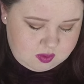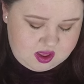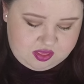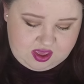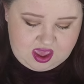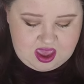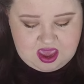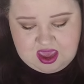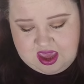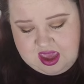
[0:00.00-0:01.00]
with
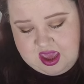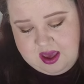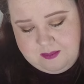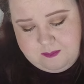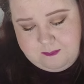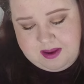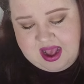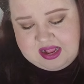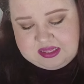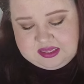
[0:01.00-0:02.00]
a
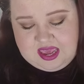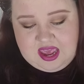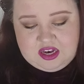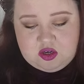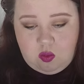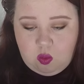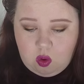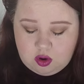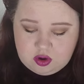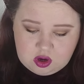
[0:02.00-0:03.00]
Max Kit
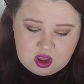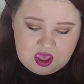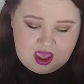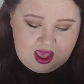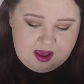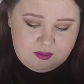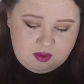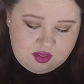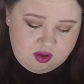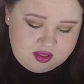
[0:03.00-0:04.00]
1.
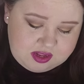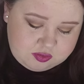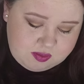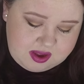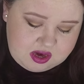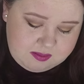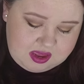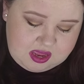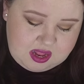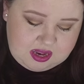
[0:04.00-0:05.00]
Um, I thought this reminded
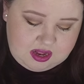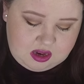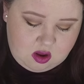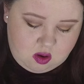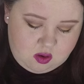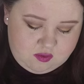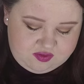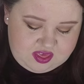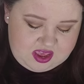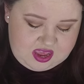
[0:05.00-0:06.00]
me a little
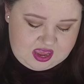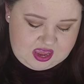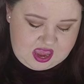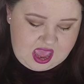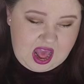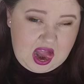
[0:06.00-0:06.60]
of the